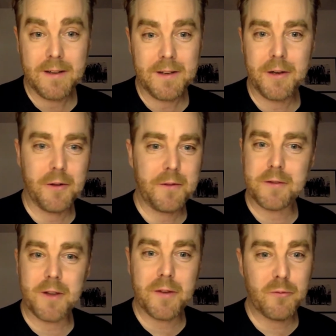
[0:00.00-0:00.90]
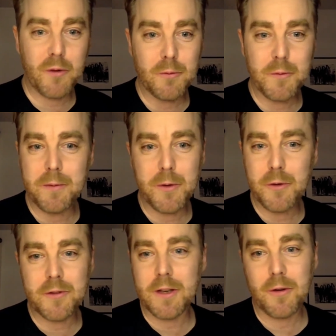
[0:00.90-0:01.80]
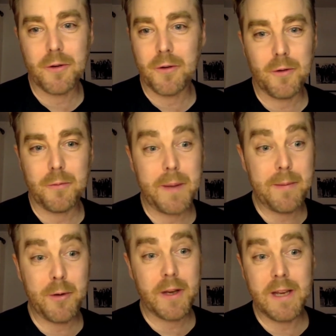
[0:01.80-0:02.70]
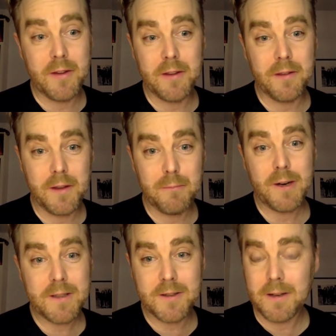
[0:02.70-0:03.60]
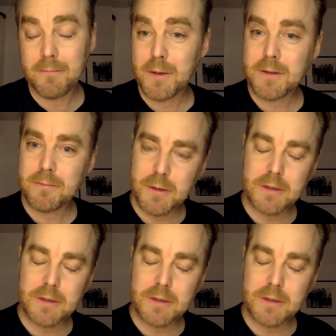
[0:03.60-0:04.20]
There's nothing wrong with the music, or maybe not even the pressing, but